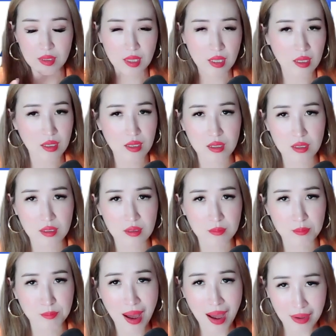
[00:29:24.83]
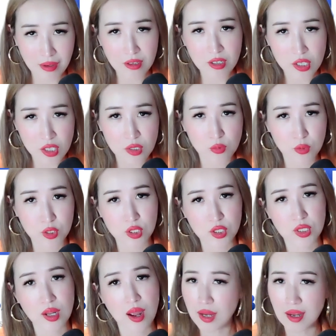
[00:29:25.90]
the buyers,
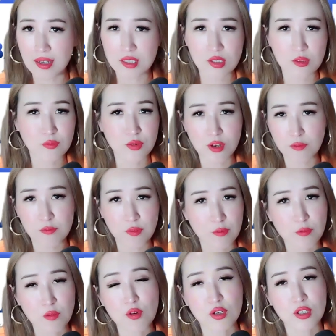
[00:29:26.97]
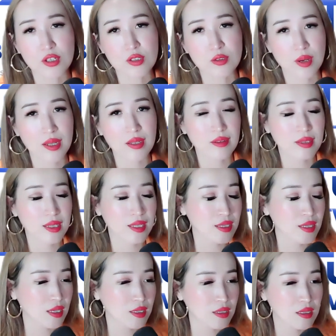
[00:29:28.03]
which you guys, if you're freight forwarders, right, you're
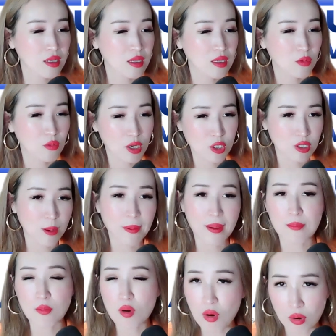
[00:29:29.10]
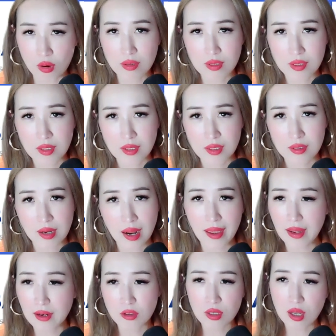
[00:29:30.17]
thinking, why should I pay more?
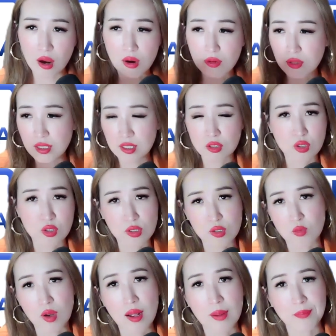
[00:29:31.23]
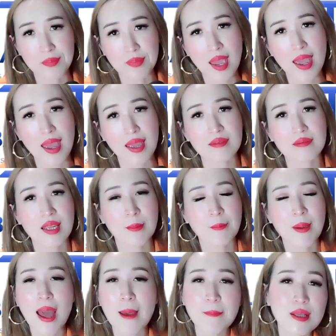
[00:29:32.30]
I only need to choose one. And
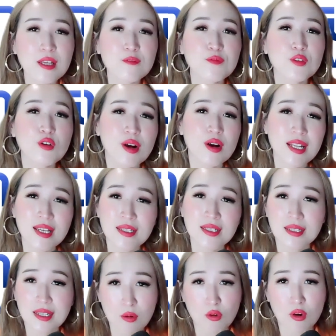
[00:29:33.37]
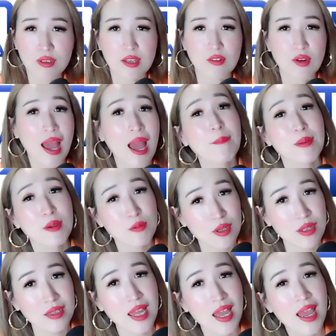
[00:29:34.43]
I'm happy if you're already in a network that you're happy
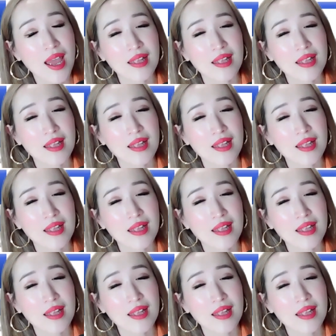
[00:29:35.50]
with